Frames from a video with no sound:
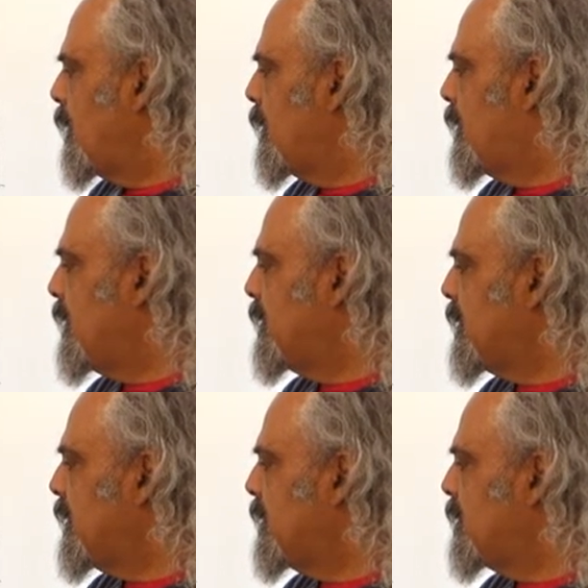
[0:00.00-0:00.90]
this
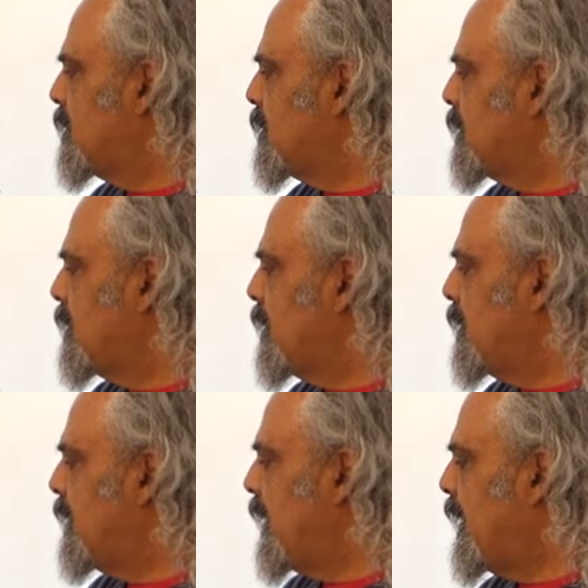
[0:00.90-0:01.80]
is
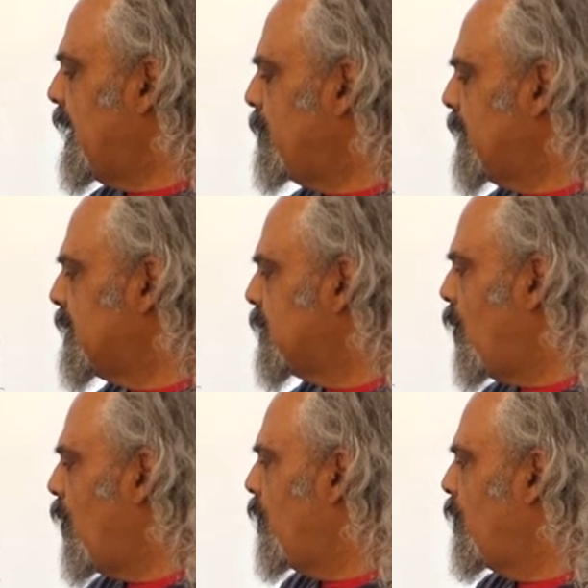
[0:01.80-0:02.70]
the limit
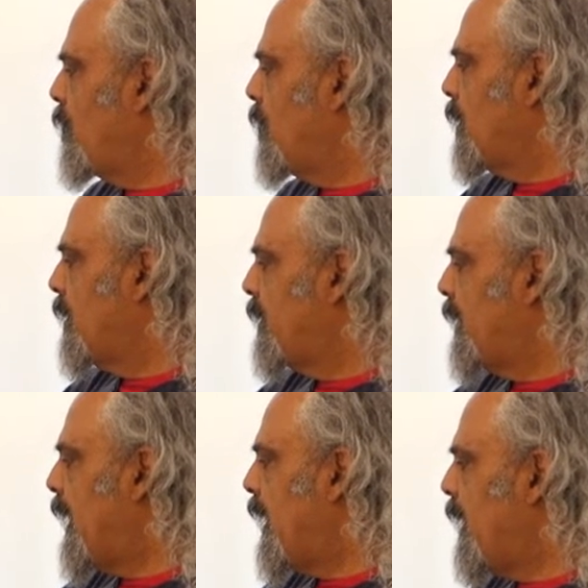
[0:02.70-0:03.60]
of
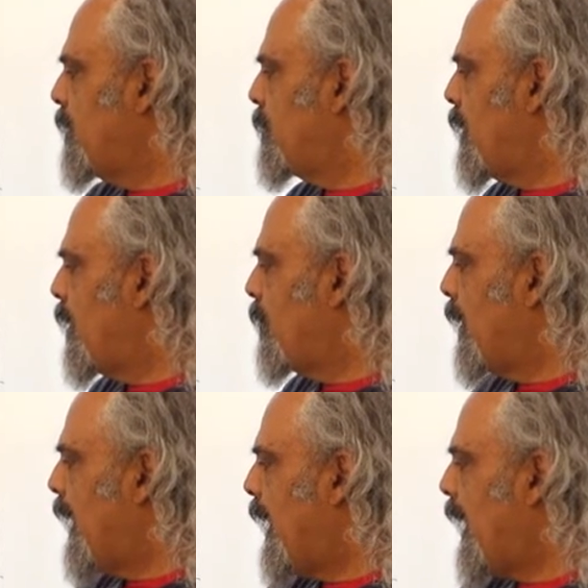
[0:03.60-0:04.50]
the eyebrow.
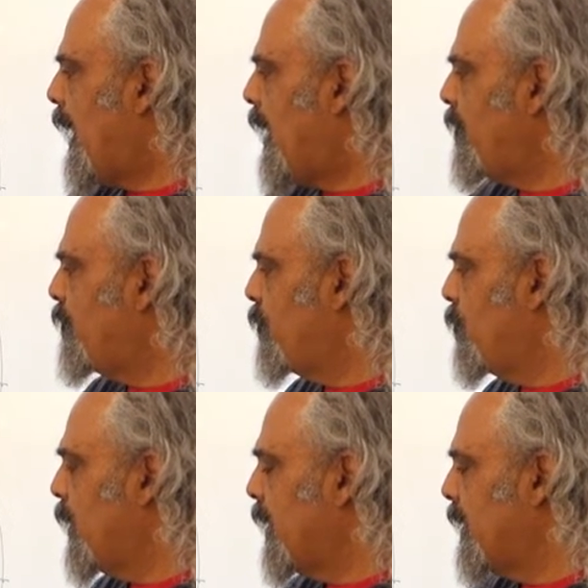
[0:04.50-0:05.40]

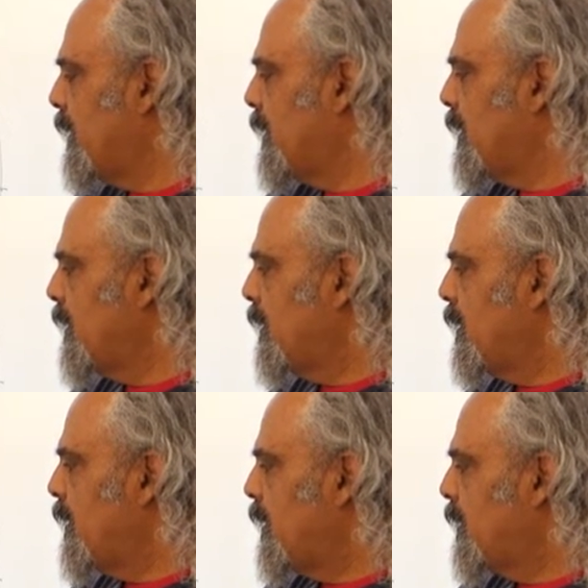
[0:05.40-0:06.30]
Halfway,
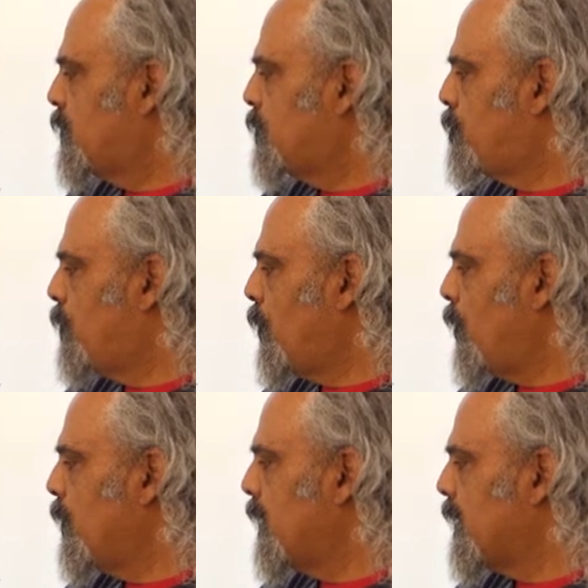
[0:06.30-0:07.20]
it's
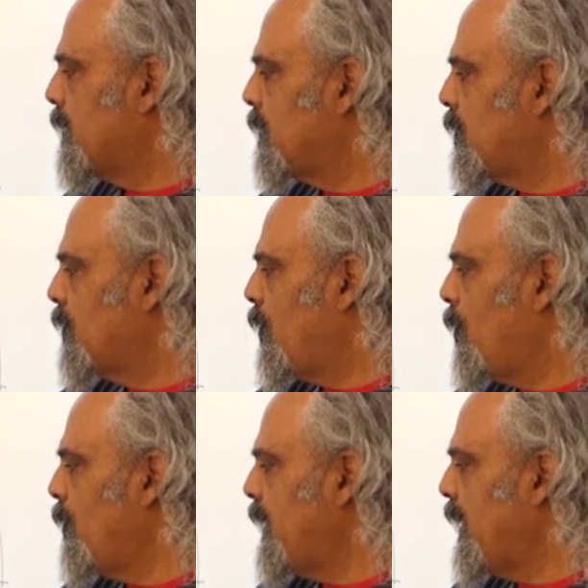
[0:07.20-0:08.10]
broken. So
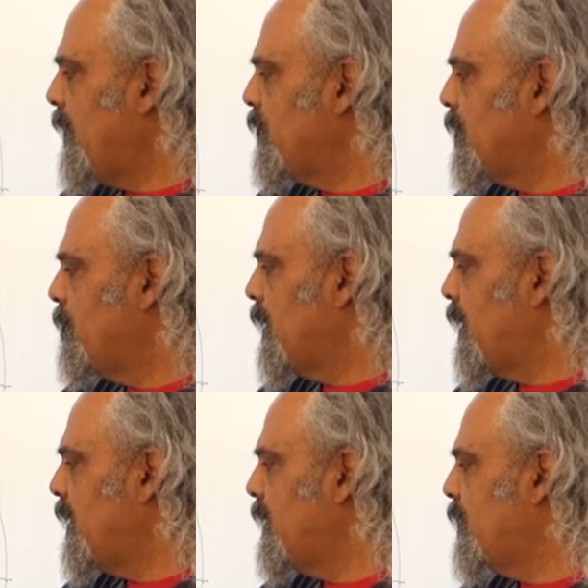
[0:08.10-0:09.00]
we have some
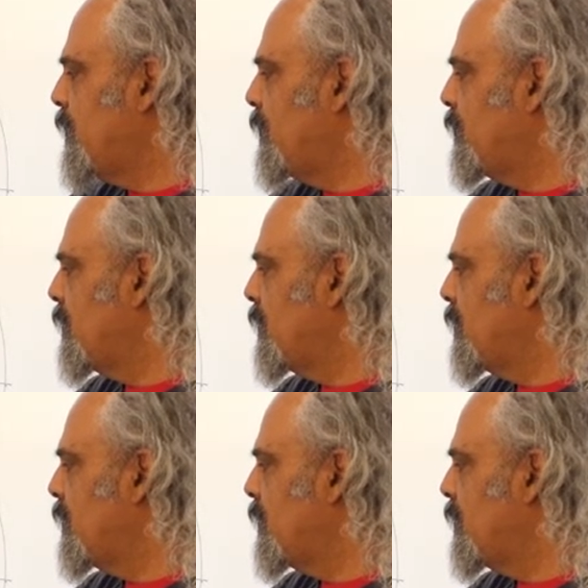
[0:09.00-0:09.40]
kind of